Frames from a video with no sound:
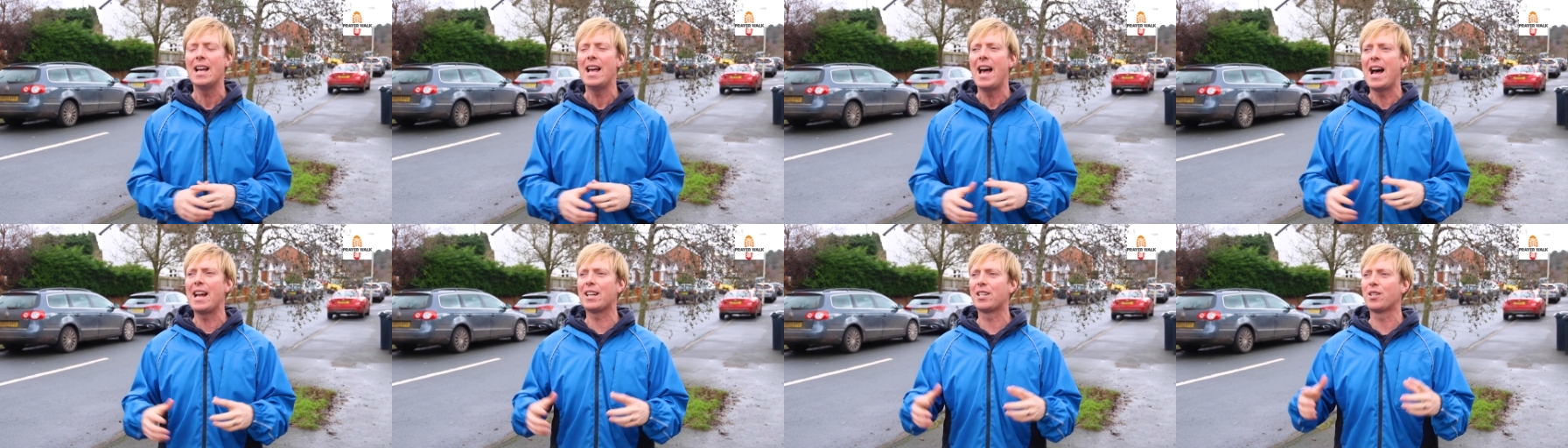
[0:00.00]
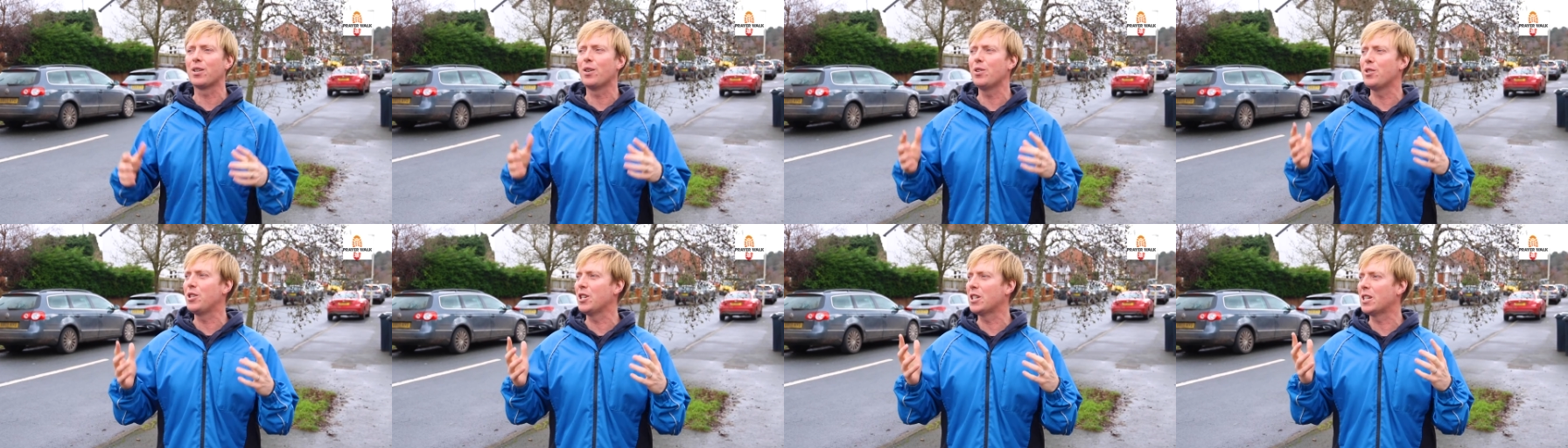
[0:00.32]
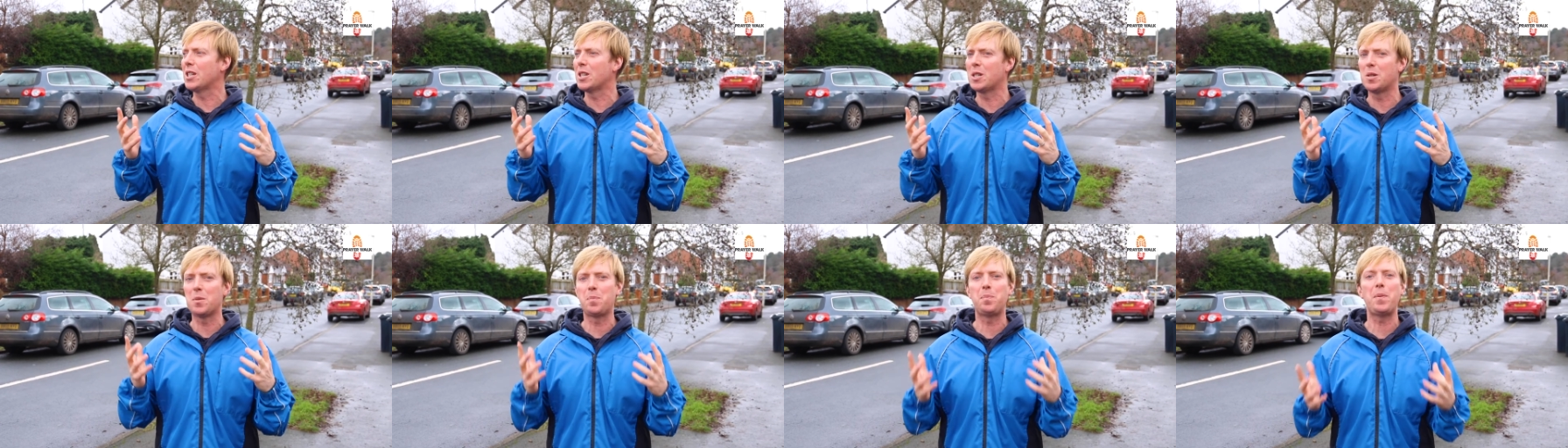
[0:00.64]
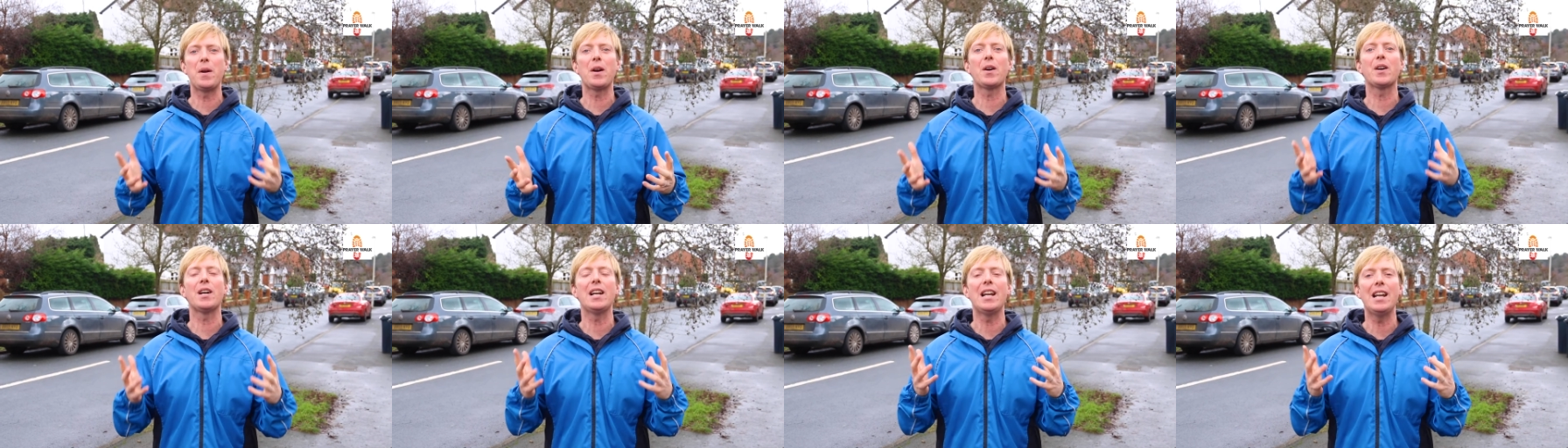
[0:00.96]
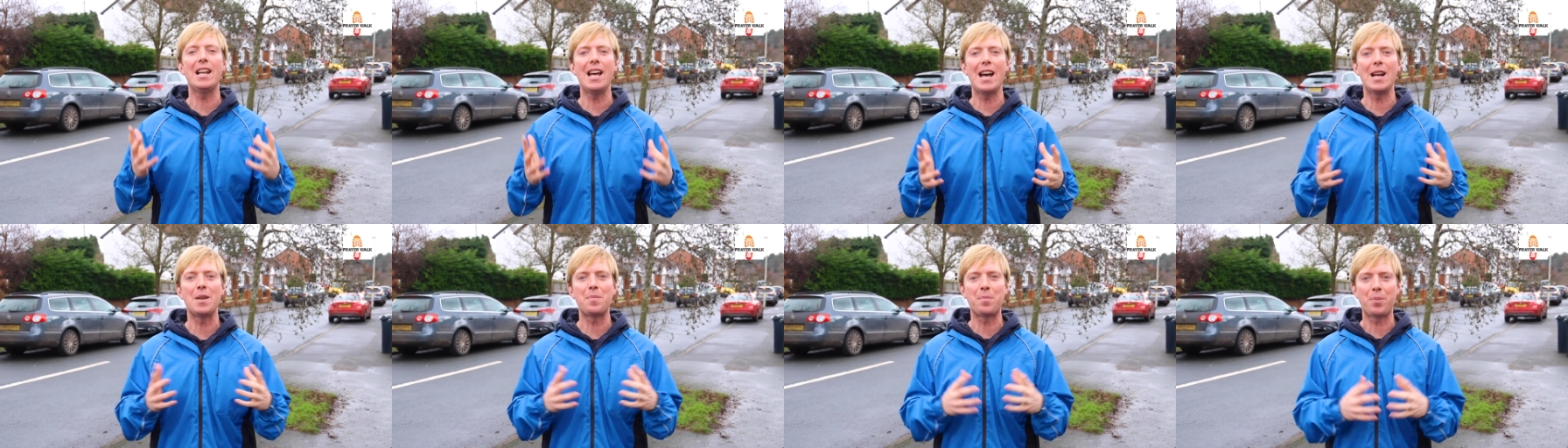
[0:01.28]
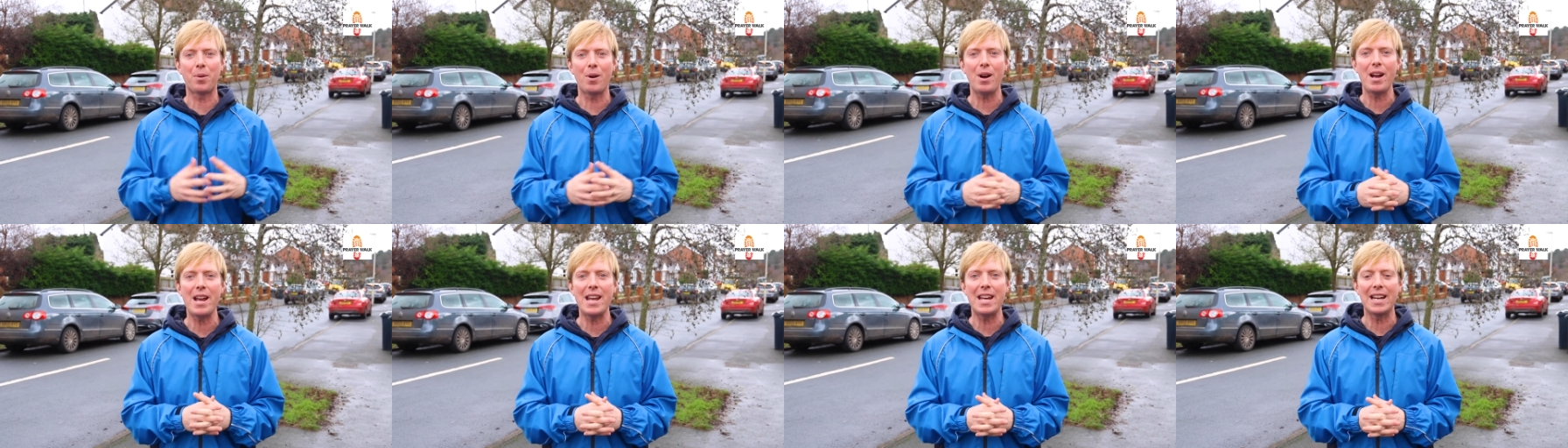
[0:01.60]
And so just spirit-led
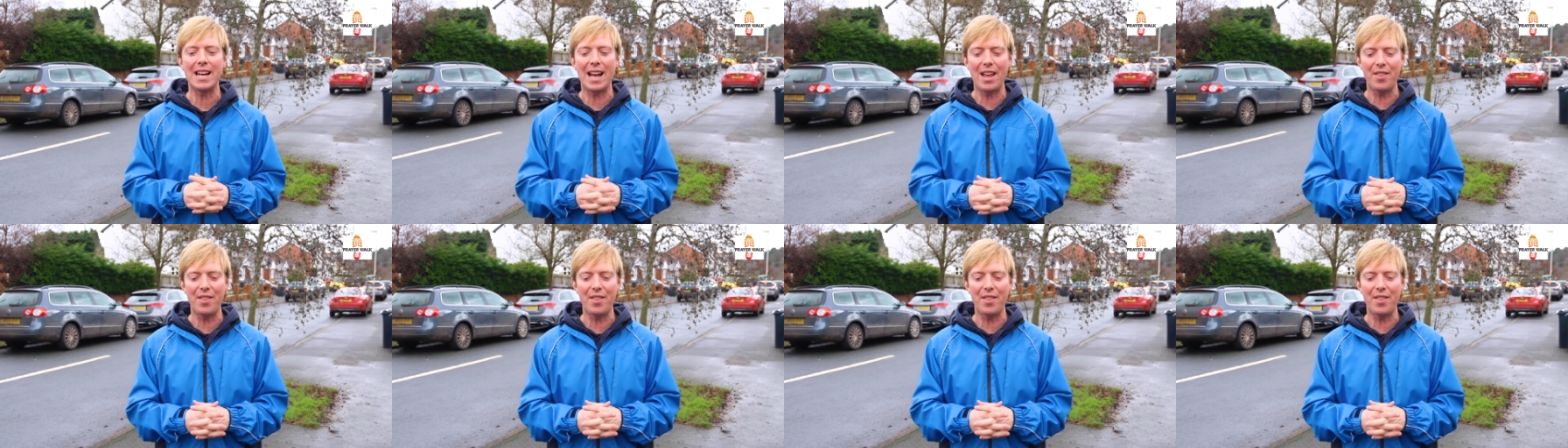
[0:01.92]
praying.